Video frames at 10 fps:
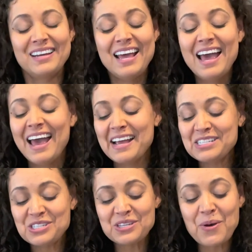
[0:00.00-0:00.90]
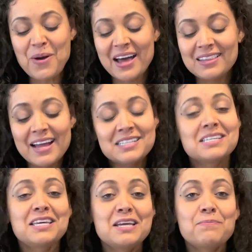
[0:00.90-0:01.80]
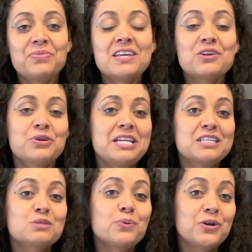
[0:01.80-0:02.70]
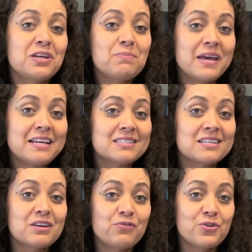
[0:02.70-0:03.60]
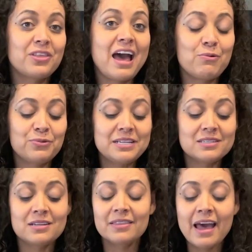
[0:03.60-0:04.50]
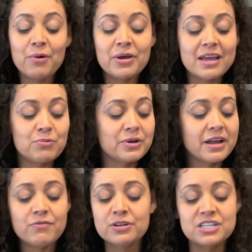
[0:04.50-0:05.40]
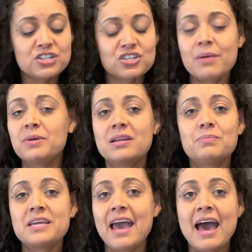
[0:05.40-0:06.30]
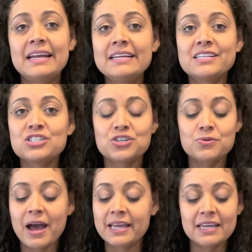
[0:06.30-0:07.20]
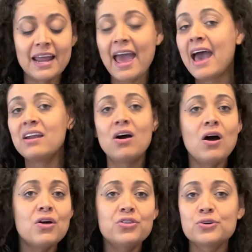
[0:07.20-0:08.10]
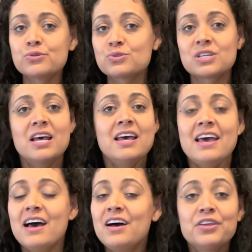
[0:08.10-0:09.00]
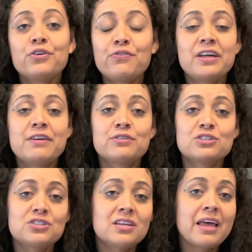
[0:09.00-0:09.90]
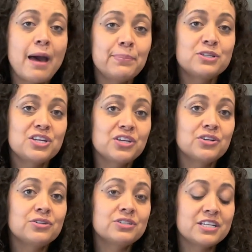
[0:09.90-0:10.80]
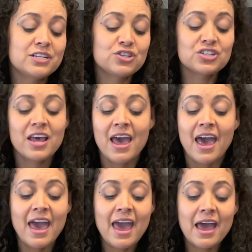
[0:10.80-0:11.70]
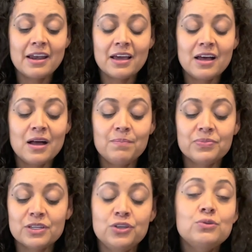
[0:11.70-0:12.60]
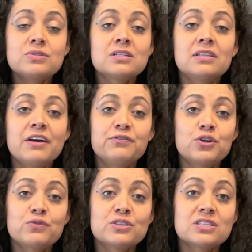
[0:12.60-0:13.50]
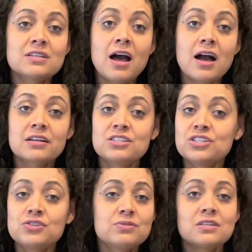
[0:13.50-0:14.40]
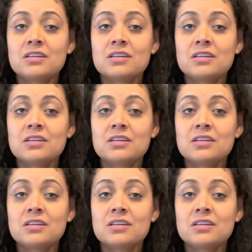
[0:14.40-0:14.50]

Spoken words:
And so I like to keep the ingredients pretty basic for that reason. And that way, whatever dish I'm going to be adding it to, I can add all those other flavors to that particular dish and use the leftover stock to use it